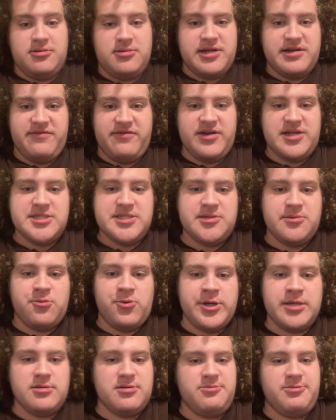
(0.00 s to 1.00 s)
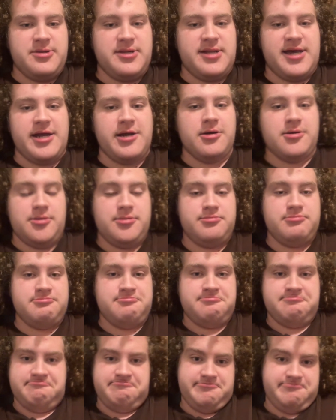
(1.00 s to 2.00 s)
a defensive wing player,
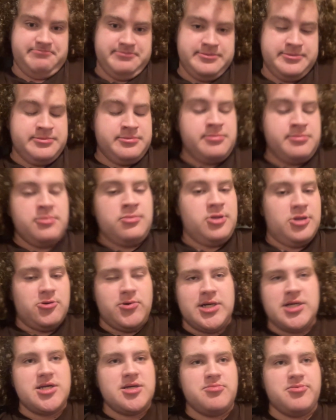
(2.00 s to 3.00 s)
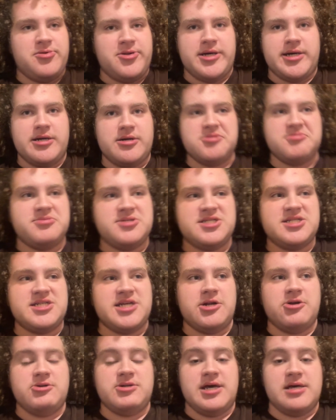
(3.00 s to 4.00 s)
3-and-D player,
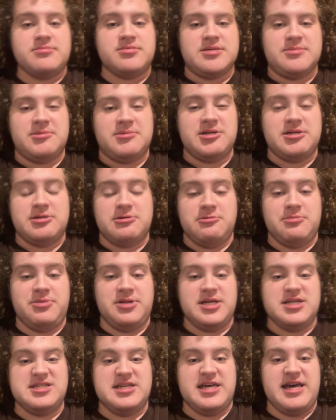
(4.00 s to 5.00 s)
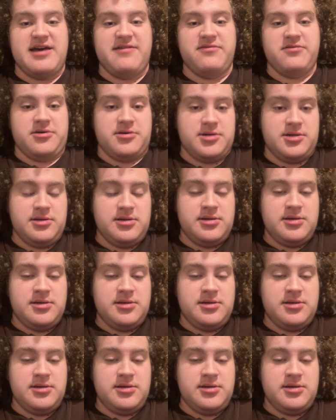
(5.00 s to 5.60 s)
center depth, somebody to replace Gafford.